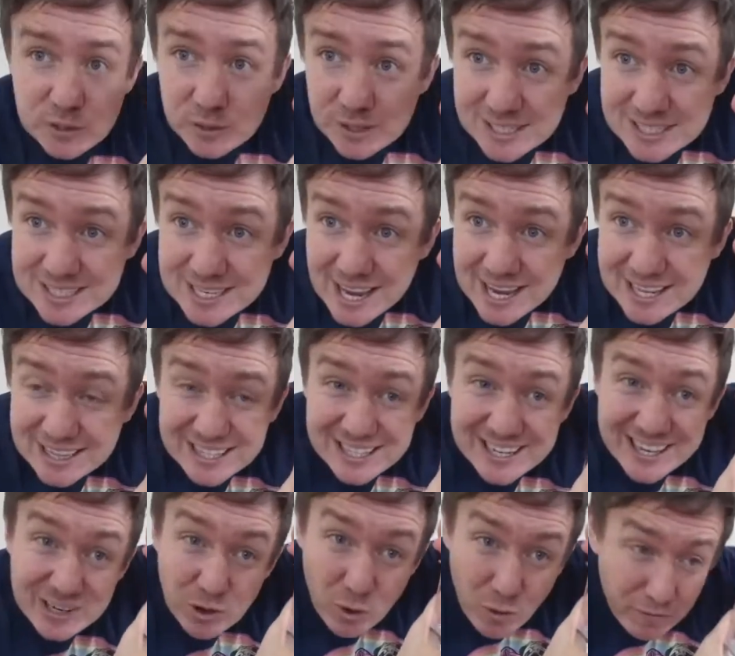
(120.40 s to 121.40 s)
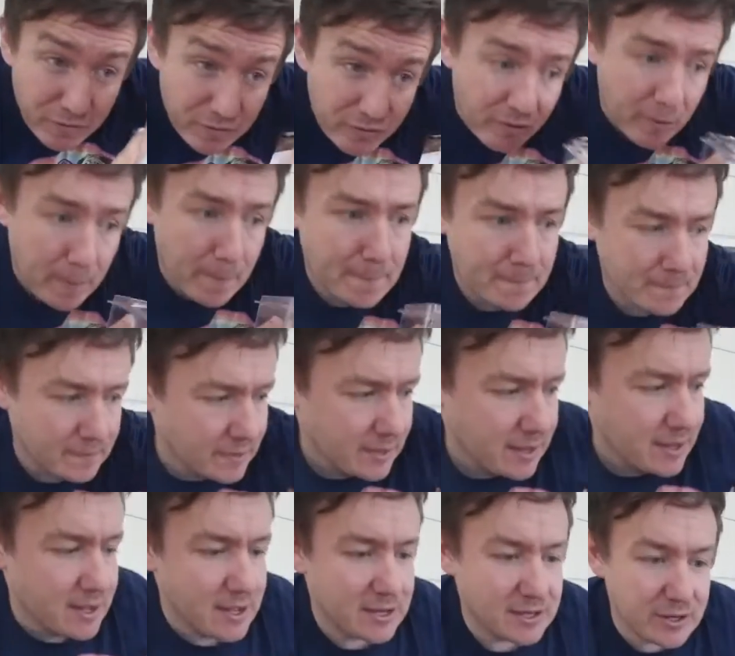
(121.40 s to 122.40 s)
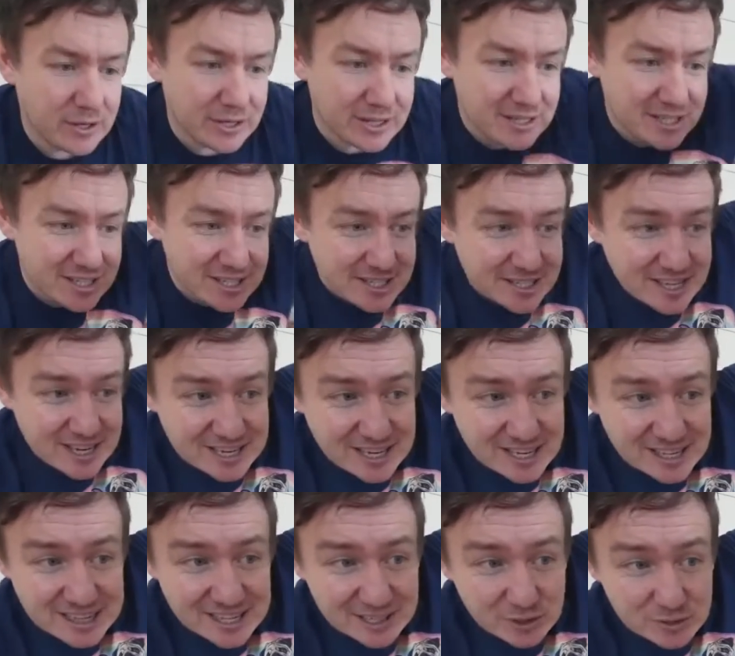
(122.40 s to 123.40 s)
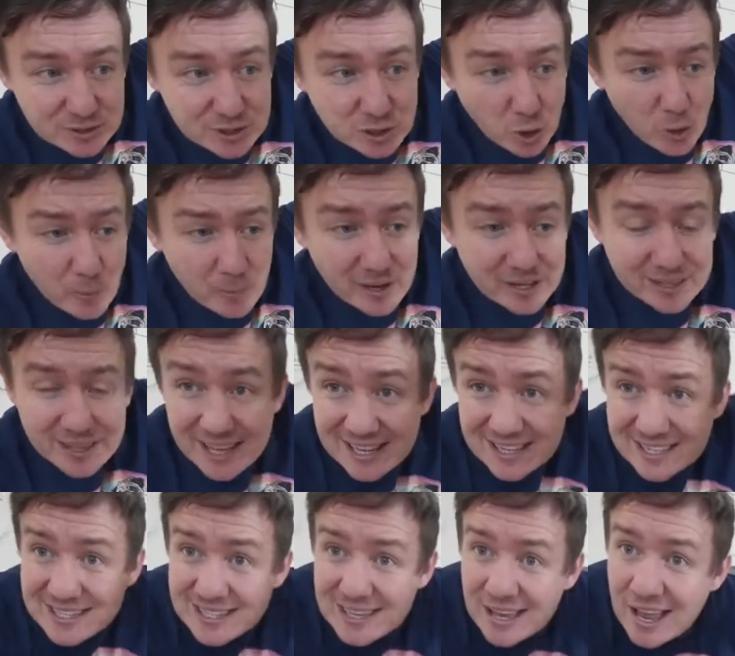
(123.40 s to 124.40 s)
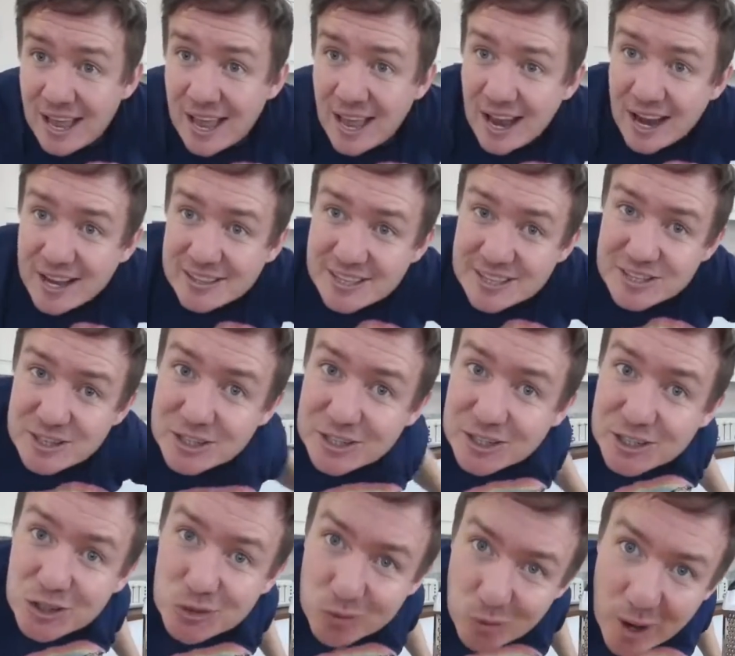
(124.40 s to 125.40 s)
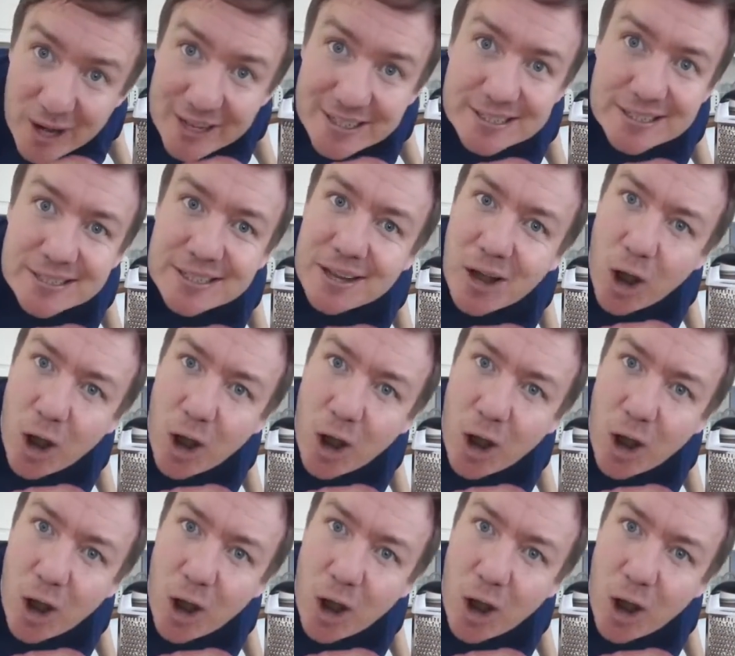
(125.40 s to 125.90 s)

You can take the lid off. You can sit your thing on top like this, and then you can grate